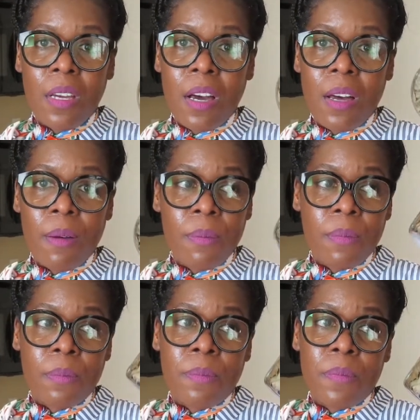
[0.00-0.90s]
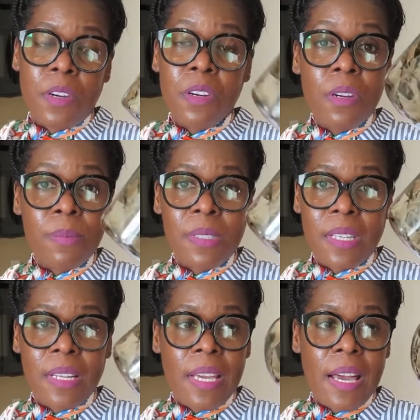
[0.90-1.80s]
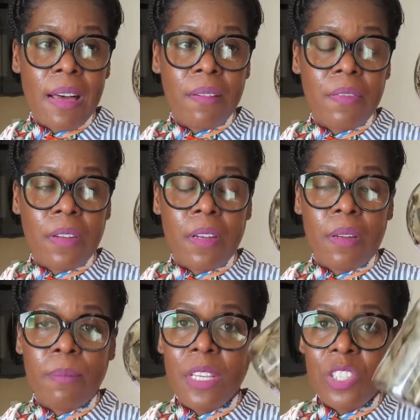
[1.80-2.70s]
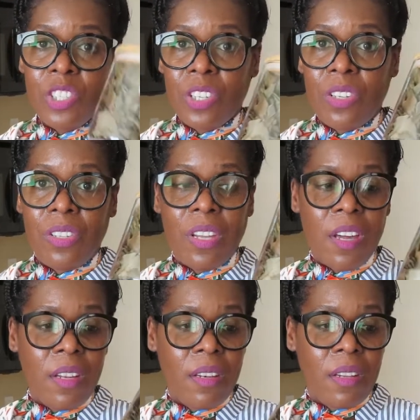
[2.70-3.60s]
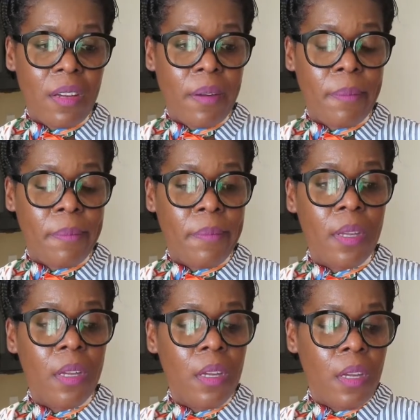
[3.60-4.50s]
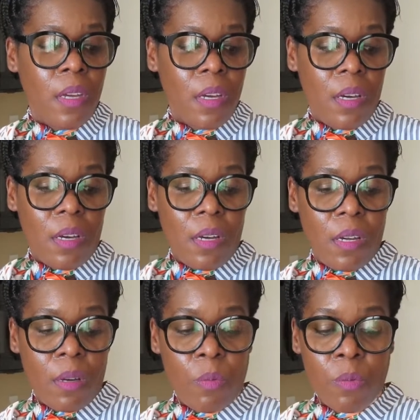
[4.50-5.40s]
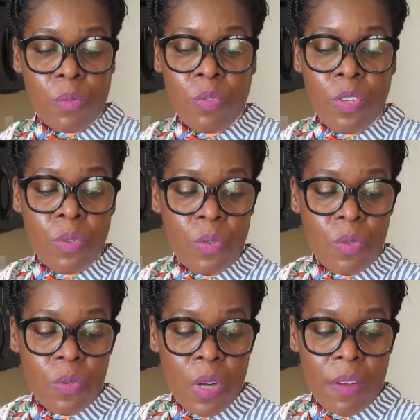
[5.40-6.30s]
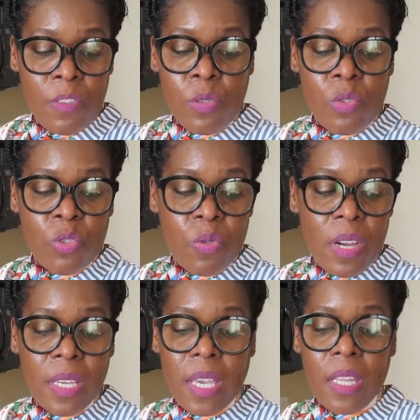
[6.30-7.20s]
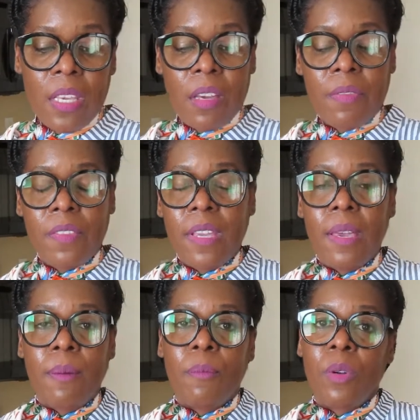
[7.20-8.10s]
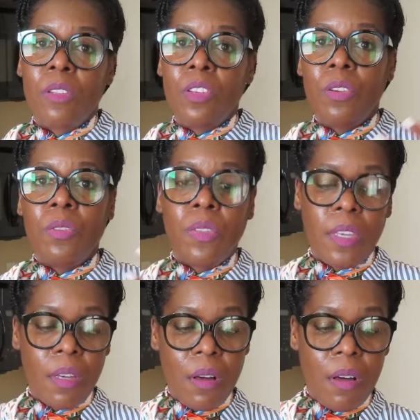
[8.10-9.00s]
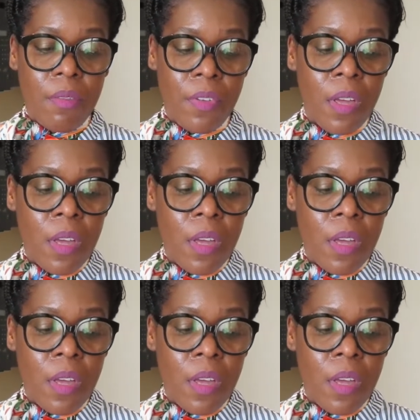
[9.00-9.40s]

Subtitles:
herbs that I have mentioned, and have you drank any of them? What do you think of